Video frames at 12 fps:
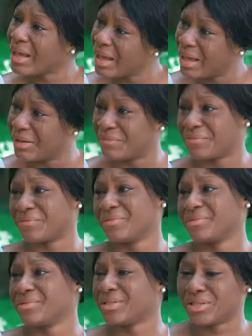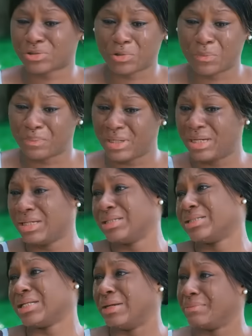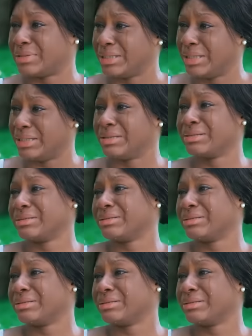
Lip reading: have. She's complaining the same thing.